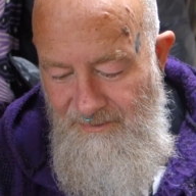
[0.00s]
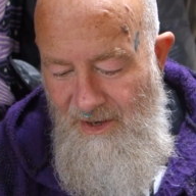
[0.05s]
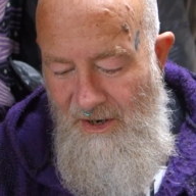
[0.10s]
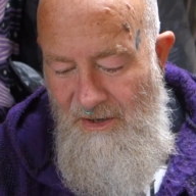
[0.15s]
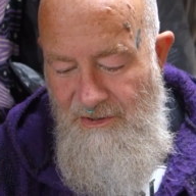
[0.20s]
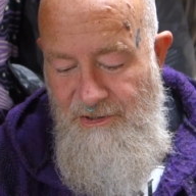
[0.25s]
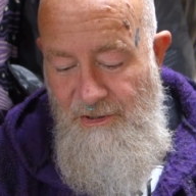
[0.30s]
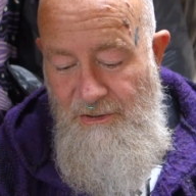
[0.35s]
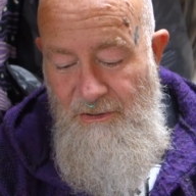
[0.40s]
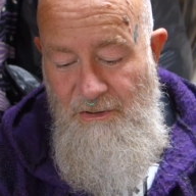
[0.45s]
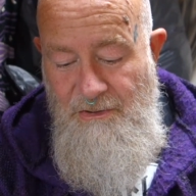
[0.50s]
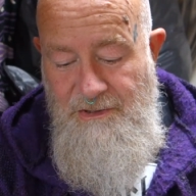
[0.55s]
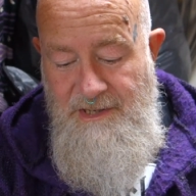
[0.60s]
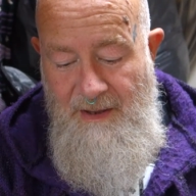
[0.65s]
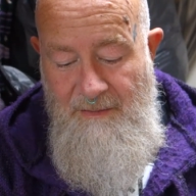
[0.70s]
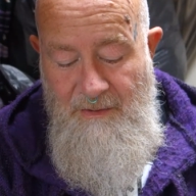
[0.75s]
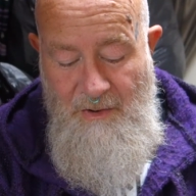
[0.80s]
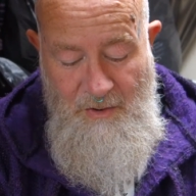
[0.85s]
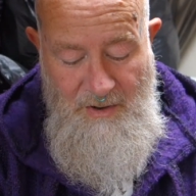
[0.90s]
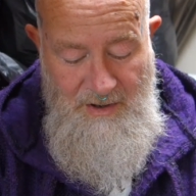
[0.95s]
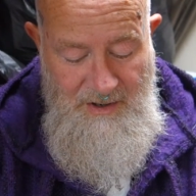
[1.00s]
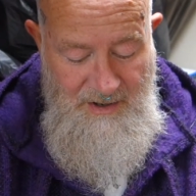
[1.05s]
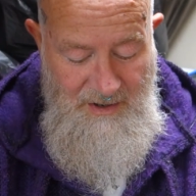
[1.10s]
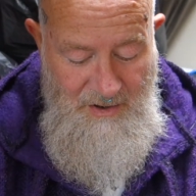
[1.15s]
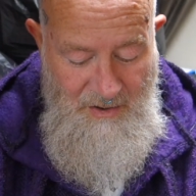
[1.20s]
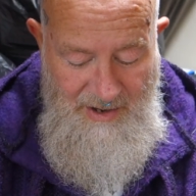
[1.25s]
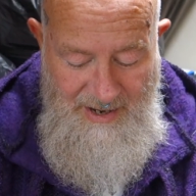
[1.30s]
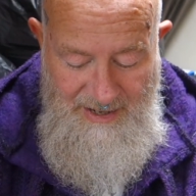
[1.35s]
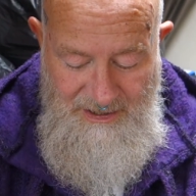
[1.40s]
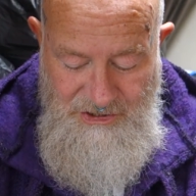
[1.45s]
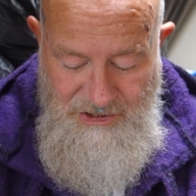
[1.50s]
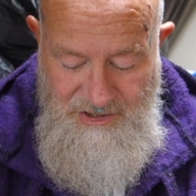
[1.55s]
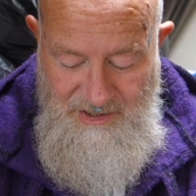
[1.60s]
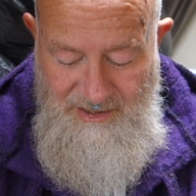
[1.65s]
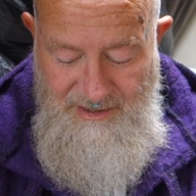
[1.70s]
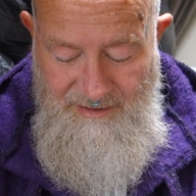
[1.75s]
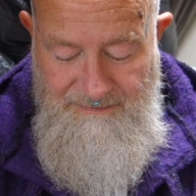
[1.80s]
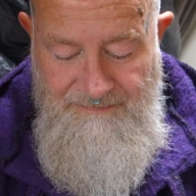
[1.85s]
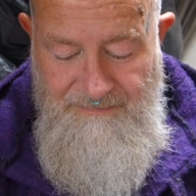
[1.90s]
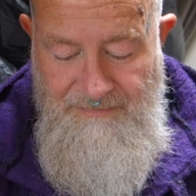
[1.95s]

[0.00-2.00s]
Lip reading: I do use them quite a lot actually.